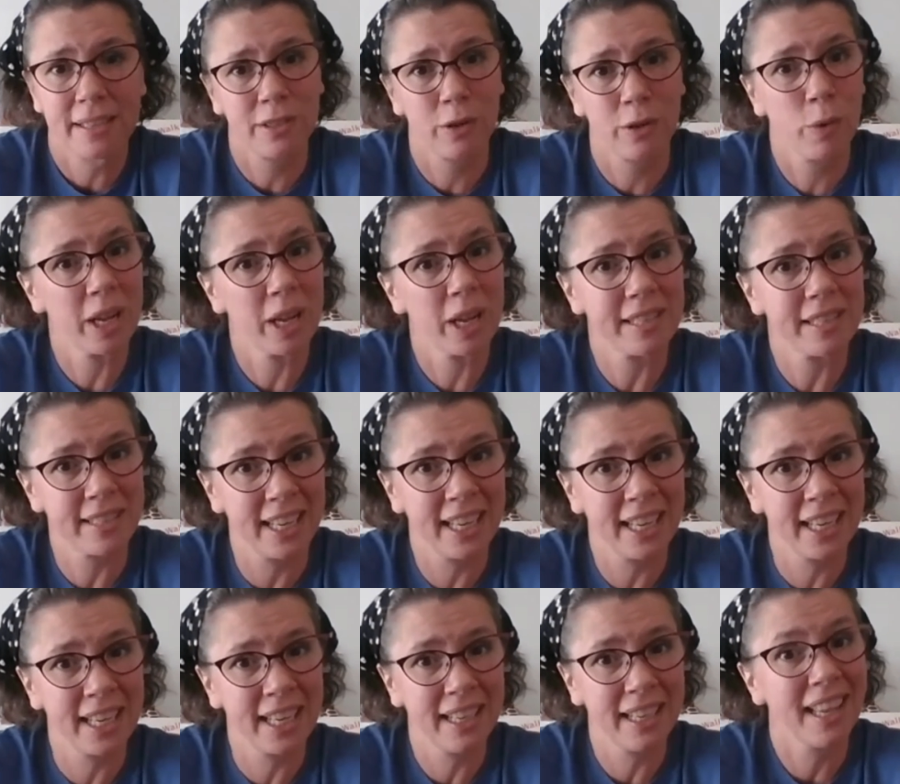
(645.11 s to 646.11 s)
So we're gonna
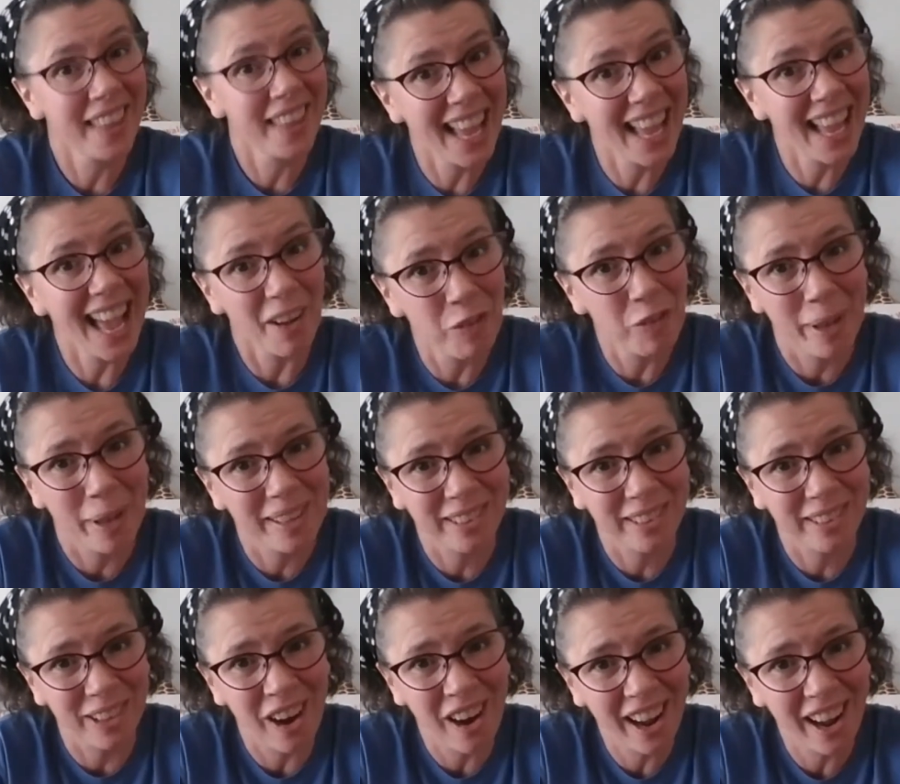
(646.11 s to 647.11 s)
sing the alphabet
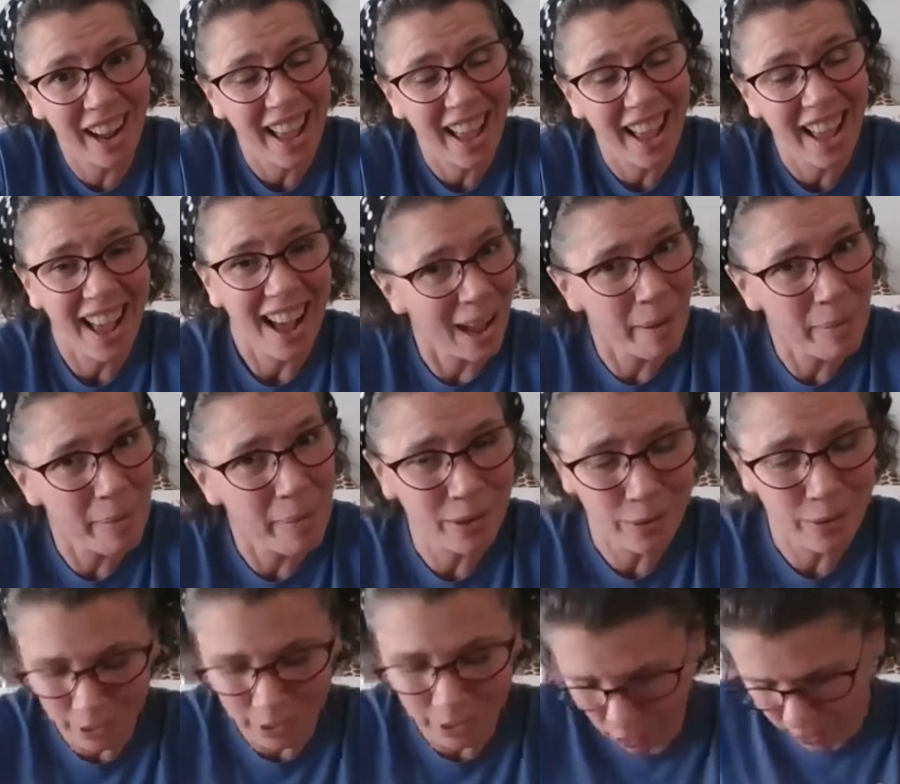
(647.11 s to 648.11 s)
song. I bet
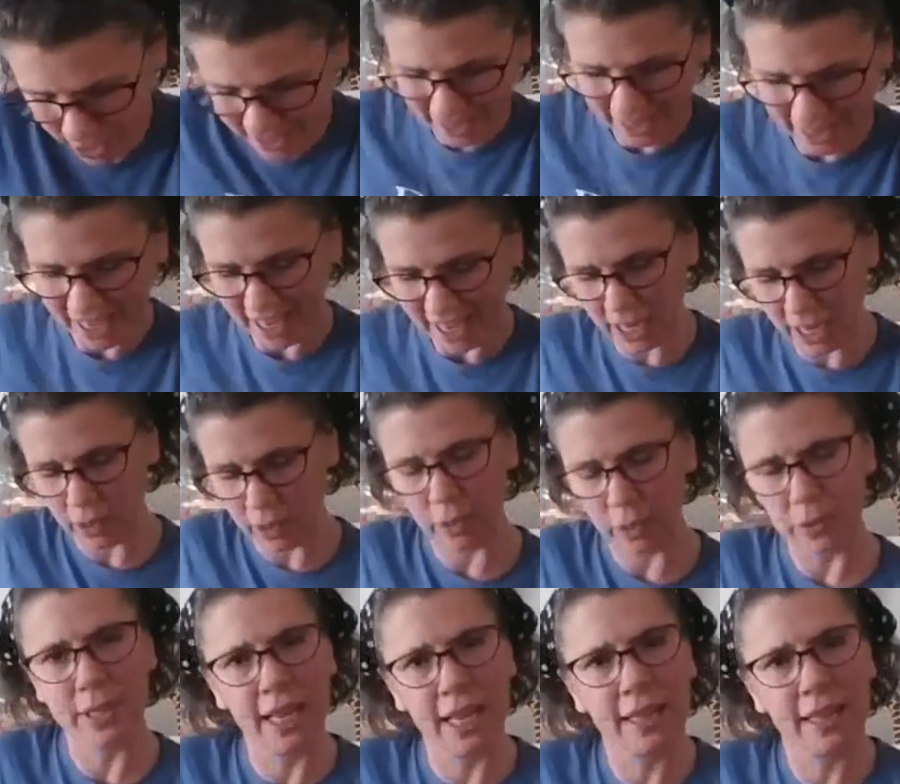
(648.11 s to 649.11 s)
you know it. It
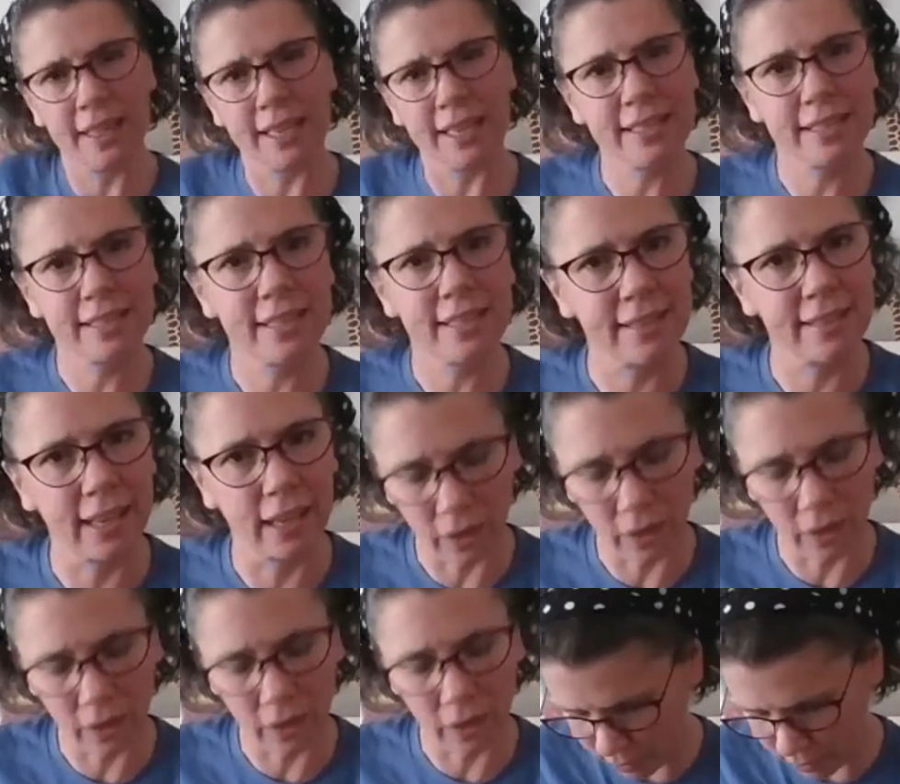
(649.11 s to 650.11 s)
goes like this. Sing
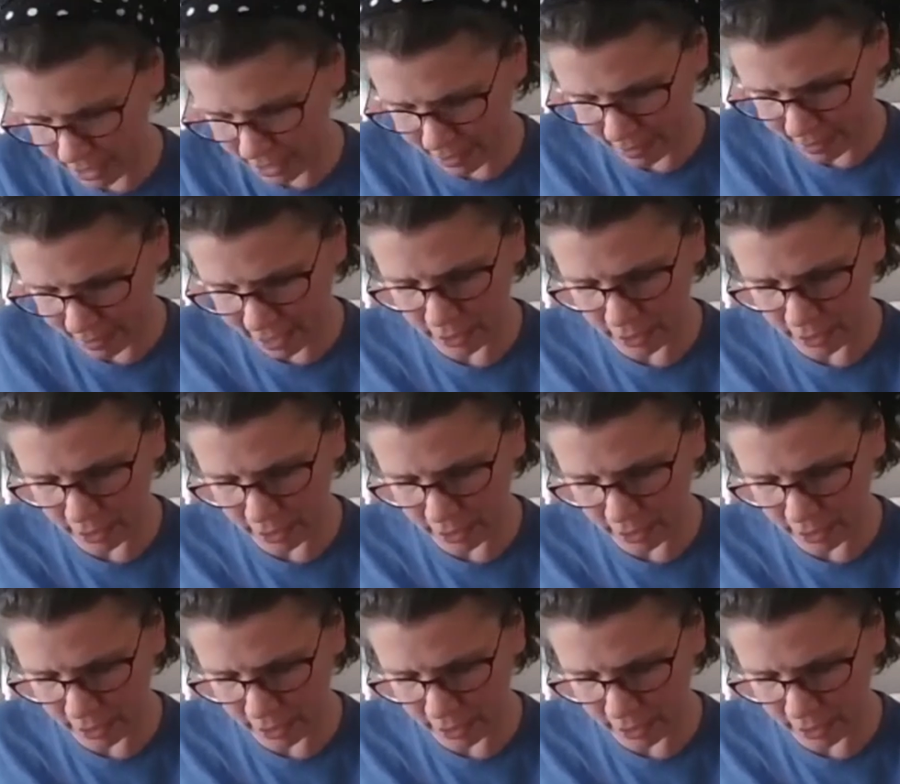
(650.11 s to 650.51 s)
along with me.